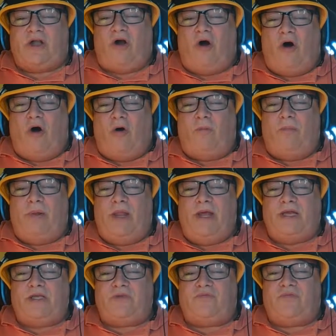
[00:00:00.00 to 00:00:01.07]
called
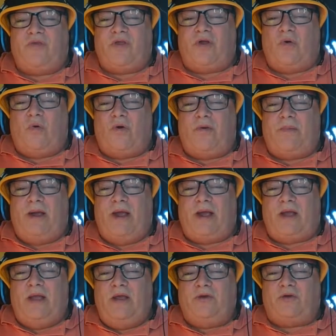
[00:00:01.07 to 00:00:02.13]
plays for the quarterback
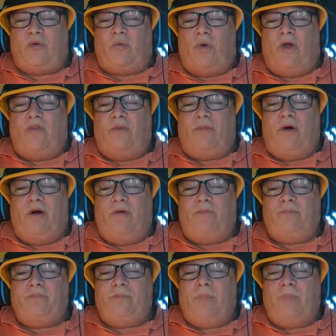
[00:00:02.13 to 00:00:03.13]
to run the ball